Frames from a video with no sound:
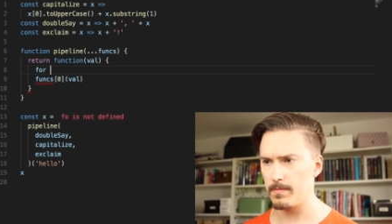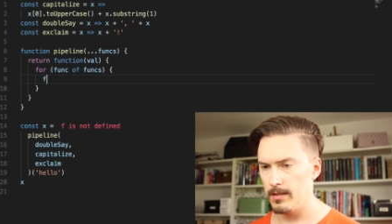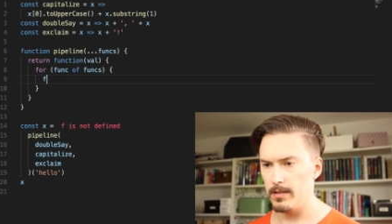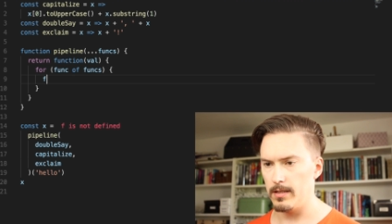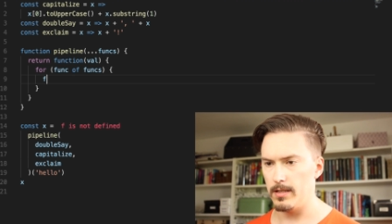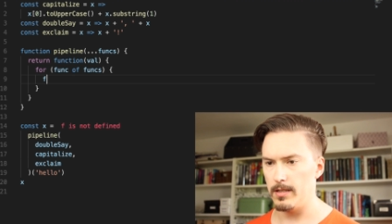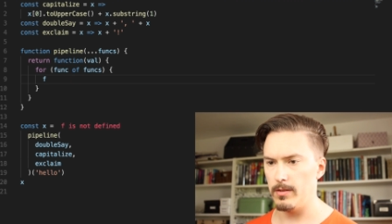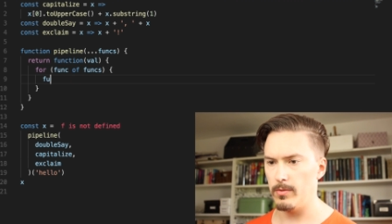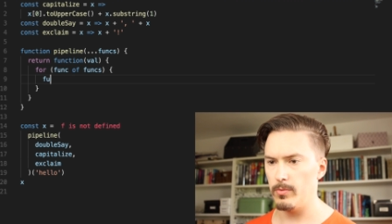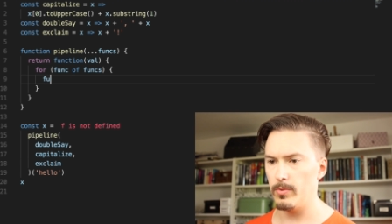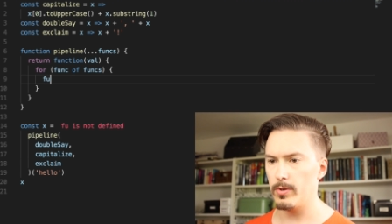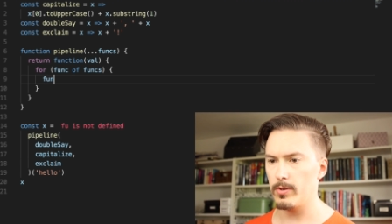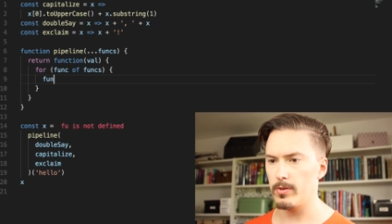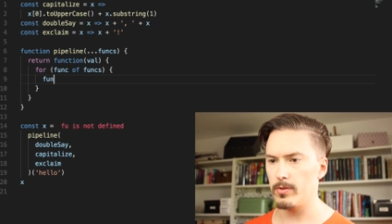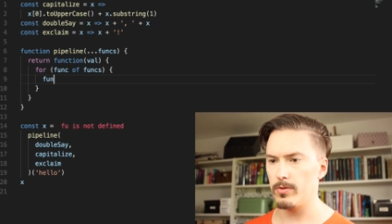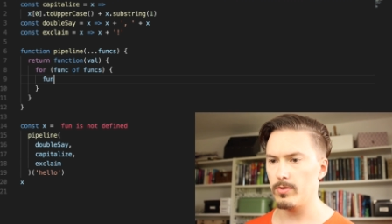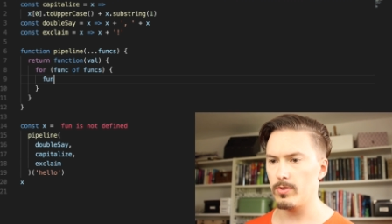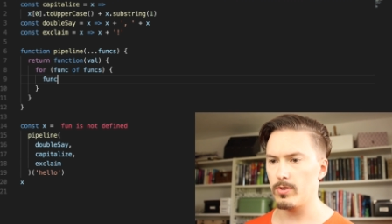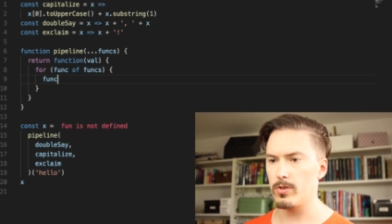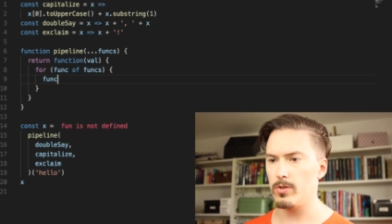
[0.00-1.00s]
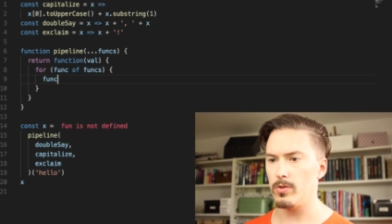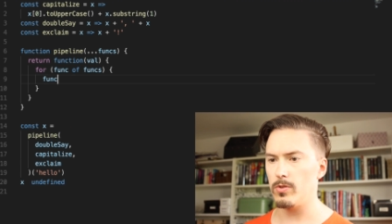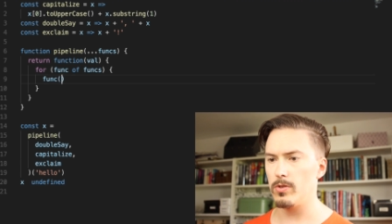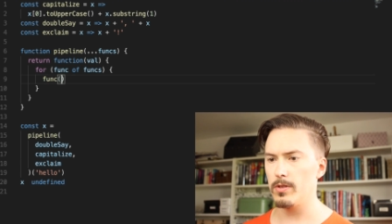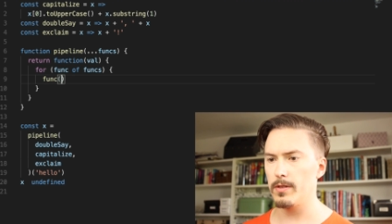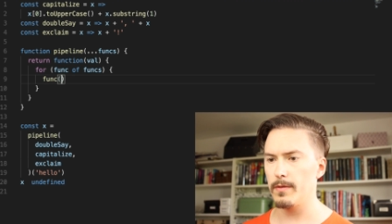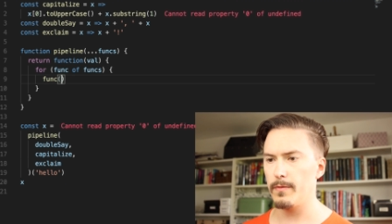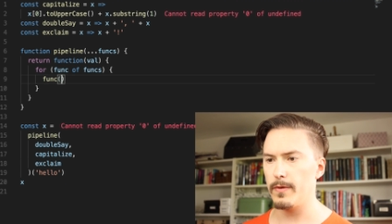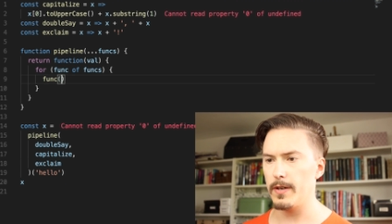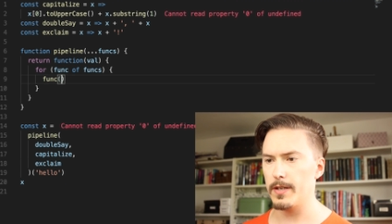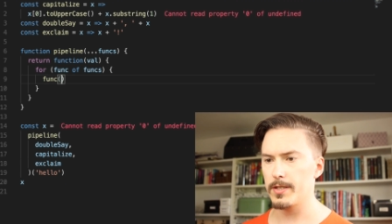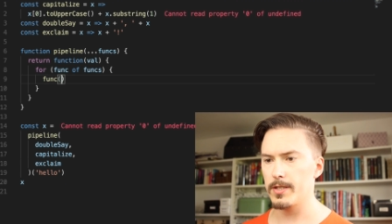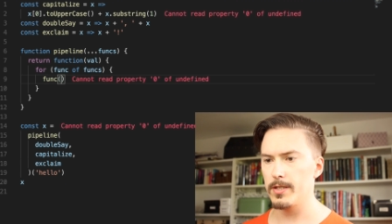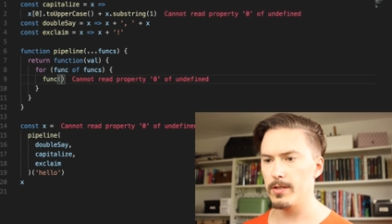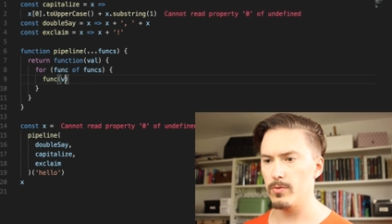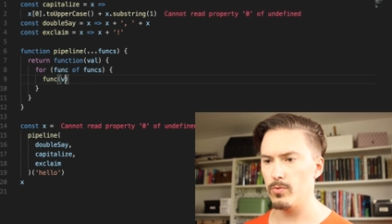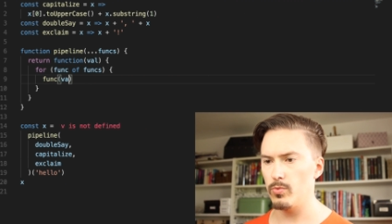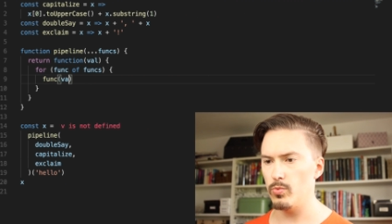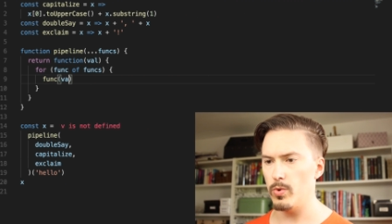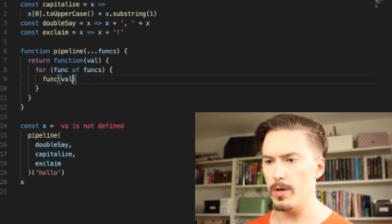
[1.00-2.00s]
And we're going to call the
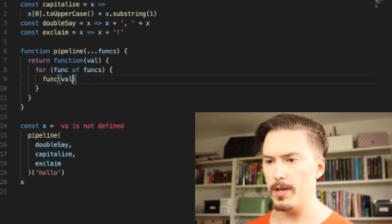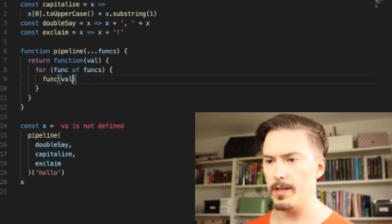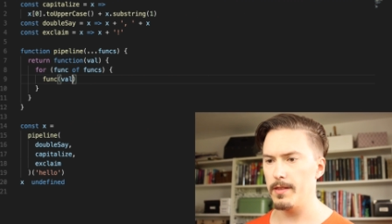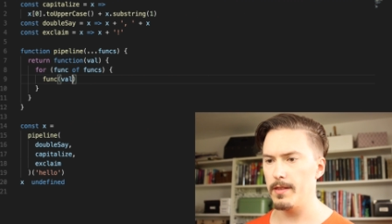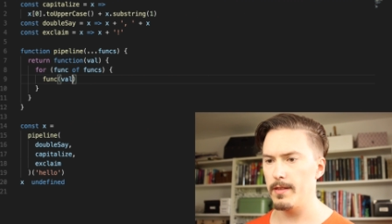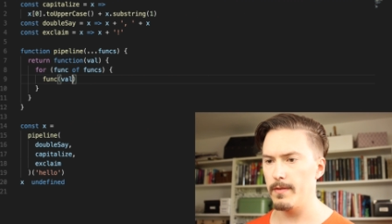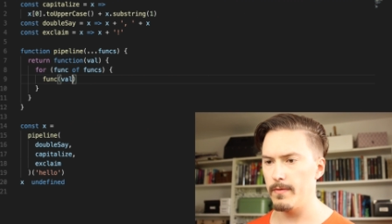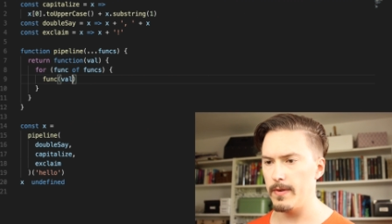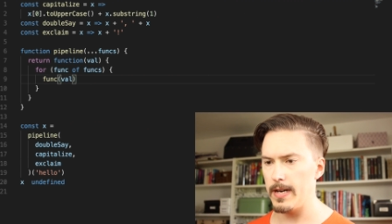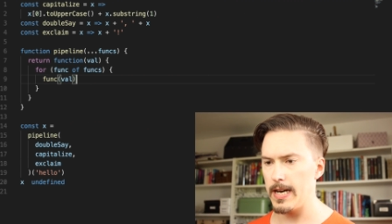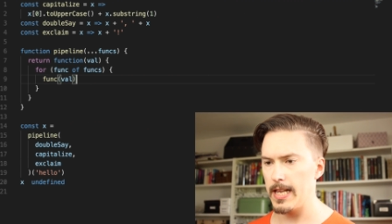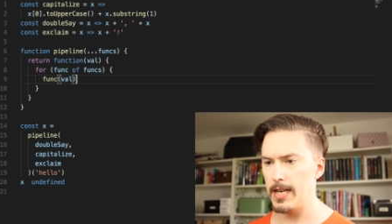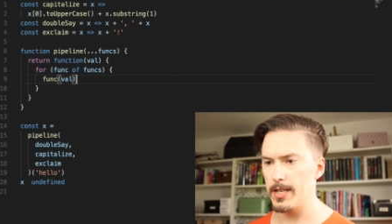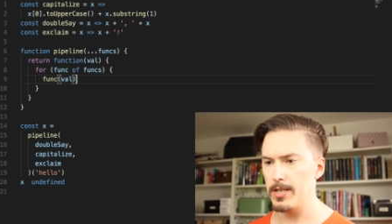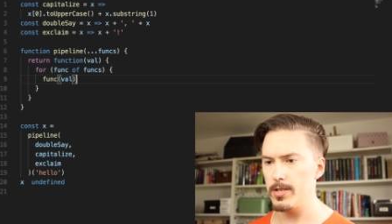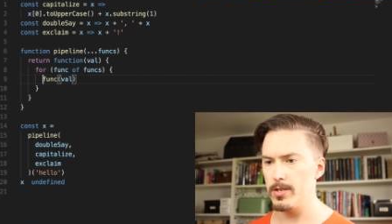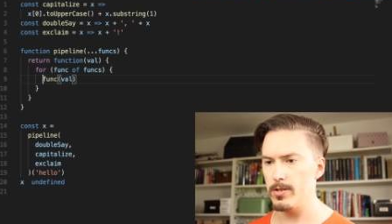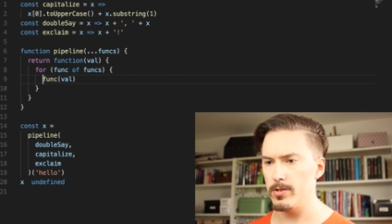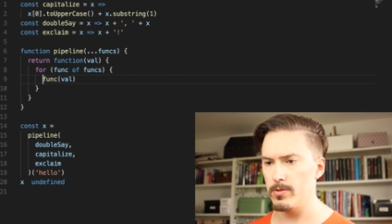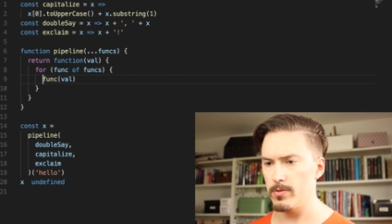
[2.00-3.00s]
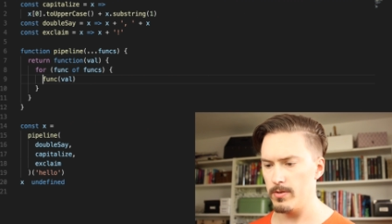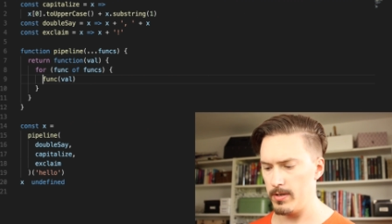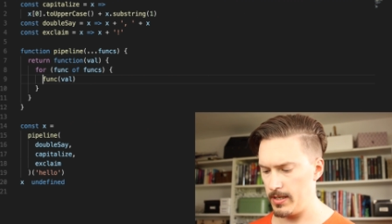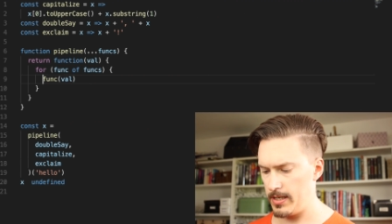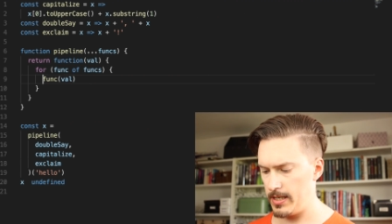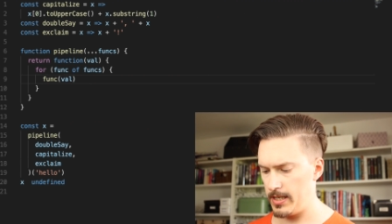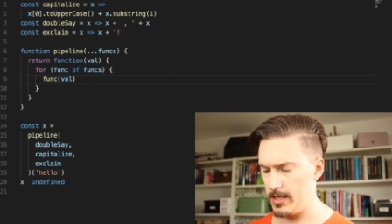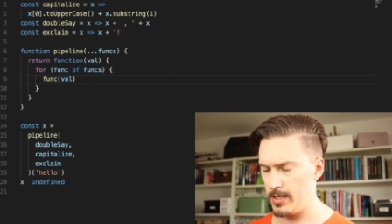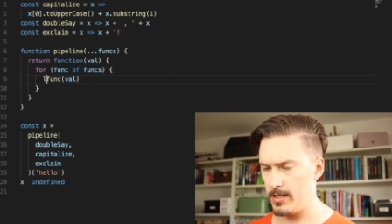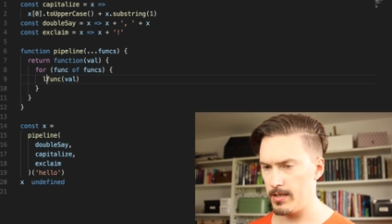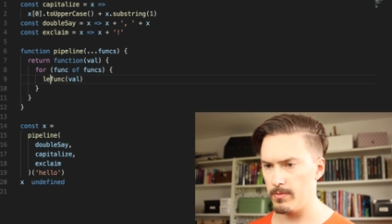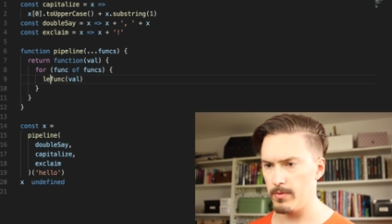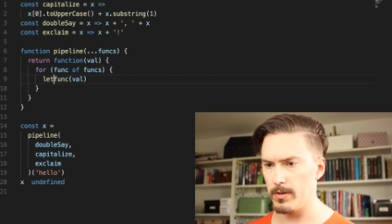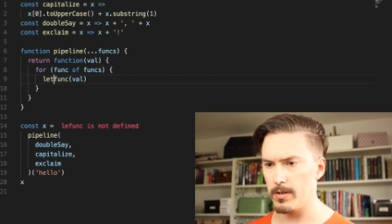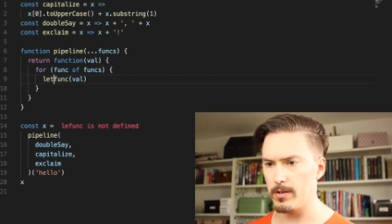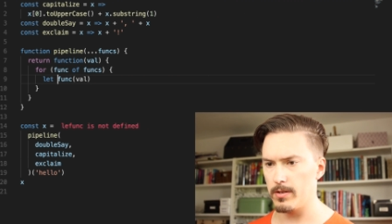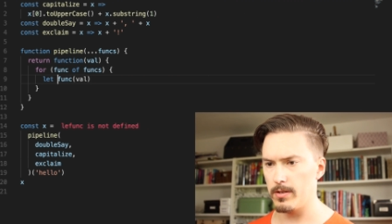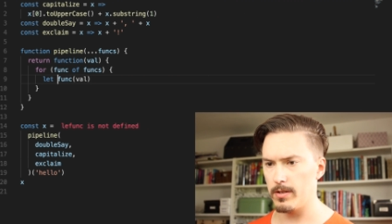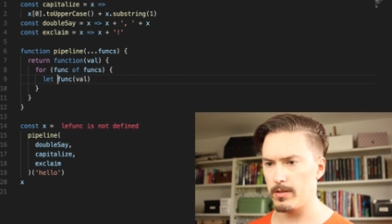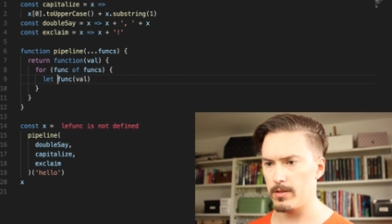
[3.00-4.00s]
function with the value, and we're
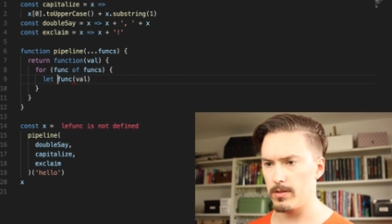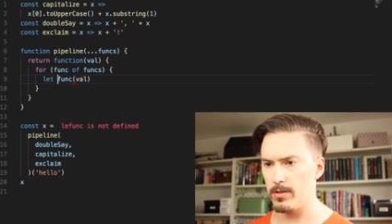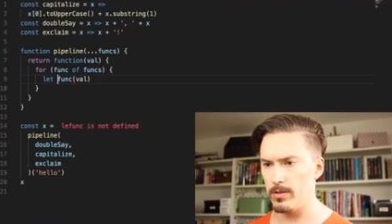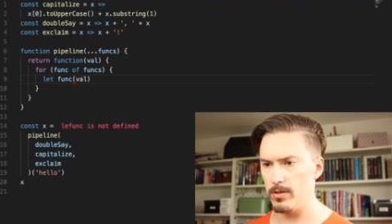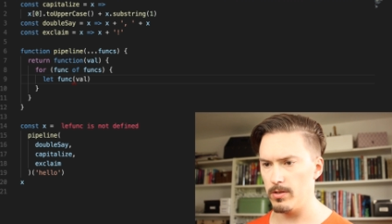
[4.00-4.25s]
going to